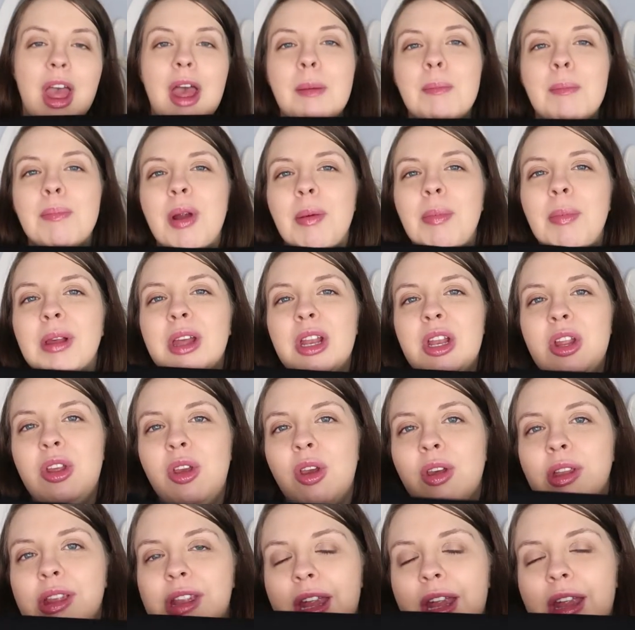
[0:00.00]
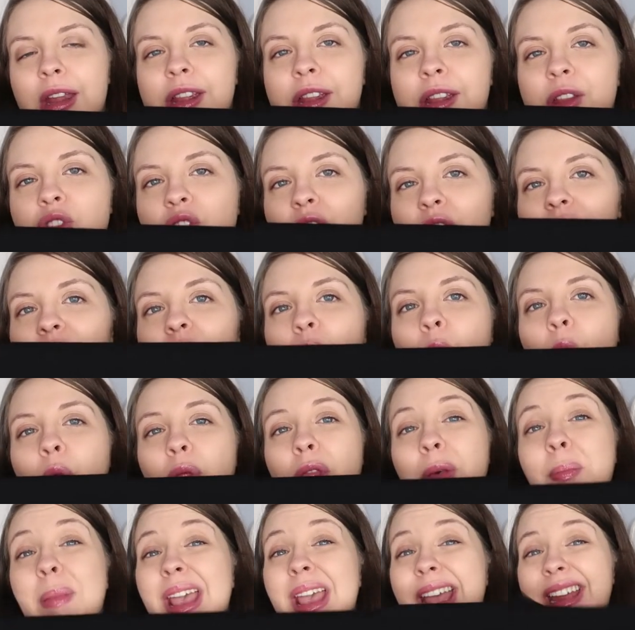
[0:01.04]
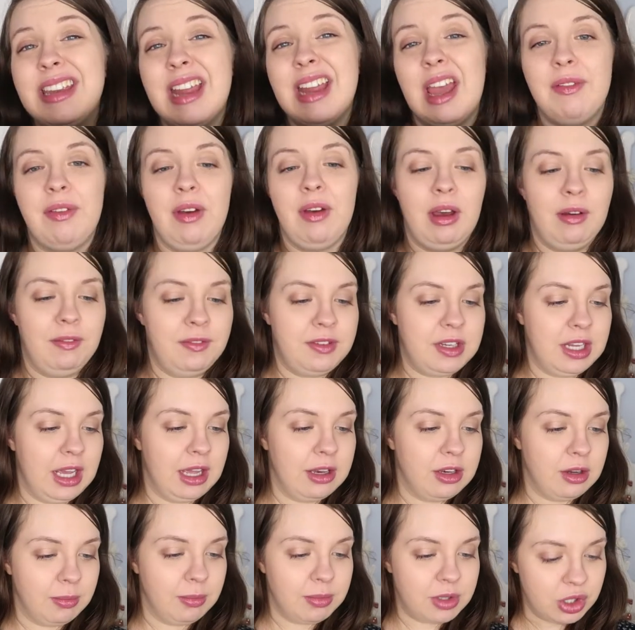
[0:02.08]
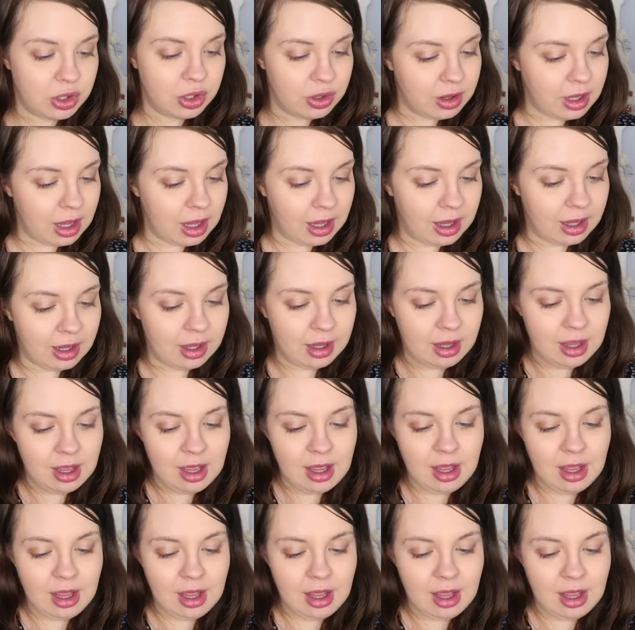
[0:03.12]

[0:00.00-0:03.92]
I'm probably going to use this just on the bed if I have to end up doing that.